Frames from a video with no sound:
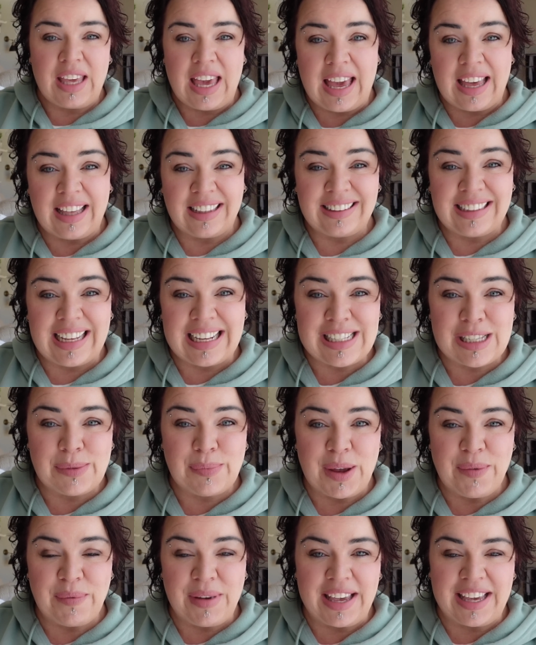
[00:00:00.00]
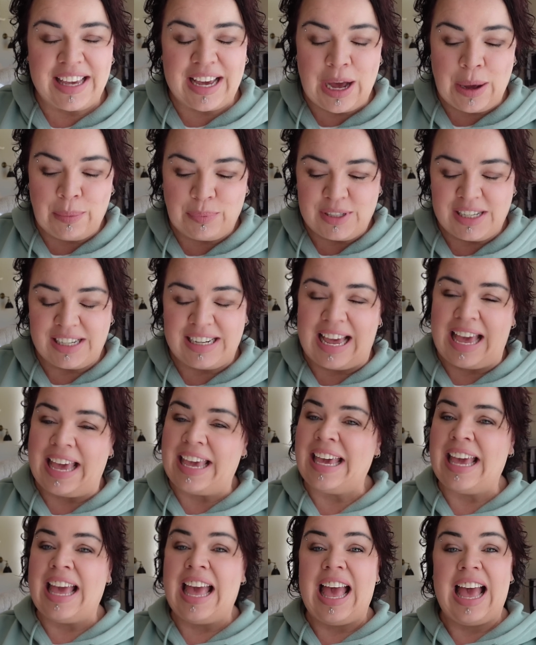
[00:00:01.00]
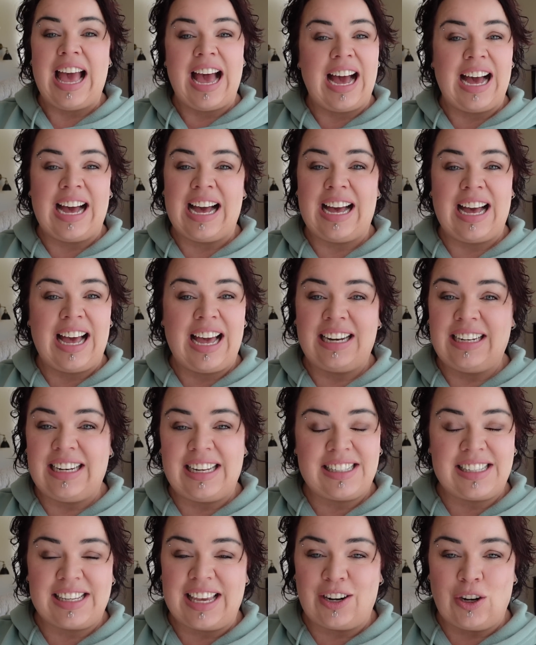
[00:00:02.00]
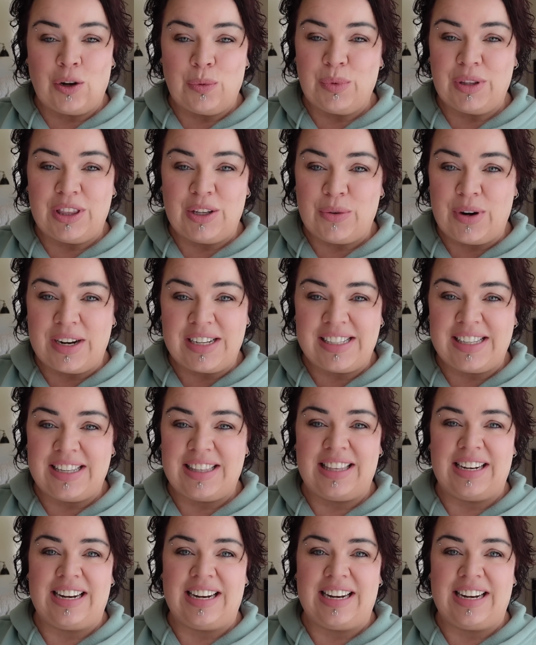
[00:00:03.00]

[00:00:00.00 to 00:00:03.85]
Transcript: yeah, that's my makeup today. And let's get on with the rest of the